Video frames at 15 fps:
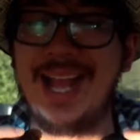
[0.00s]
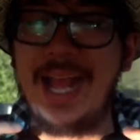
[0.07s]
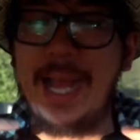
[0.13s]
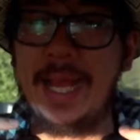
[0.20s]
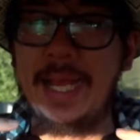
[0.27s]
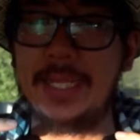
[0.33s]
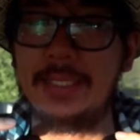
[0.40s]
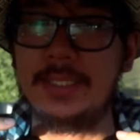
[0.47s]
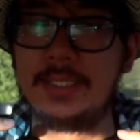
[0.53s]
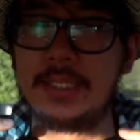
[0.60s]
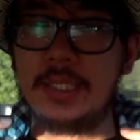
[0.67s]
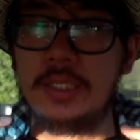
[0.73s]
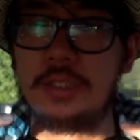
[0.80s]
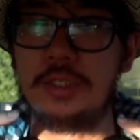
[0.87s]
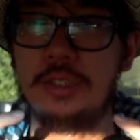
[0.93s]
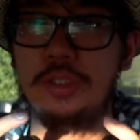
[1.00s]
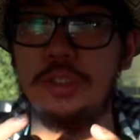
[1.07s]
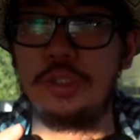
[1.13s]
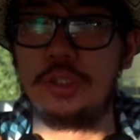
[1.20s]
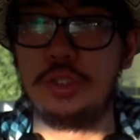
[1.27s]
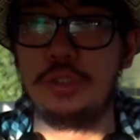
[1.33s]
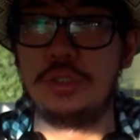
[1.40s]
and
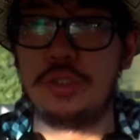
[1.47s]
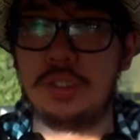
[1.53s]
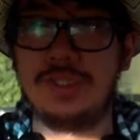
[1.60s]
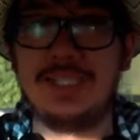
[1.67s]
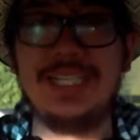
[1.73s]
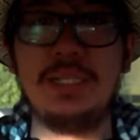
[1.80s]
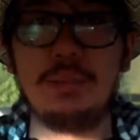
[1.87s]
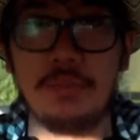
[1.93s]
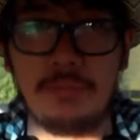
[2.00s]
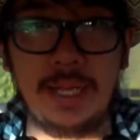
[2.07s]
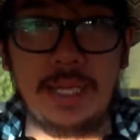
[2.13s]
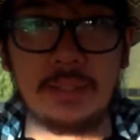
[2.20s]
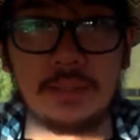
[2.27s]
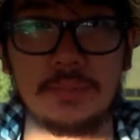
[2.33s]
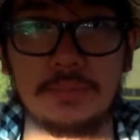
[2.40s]
to lead with that,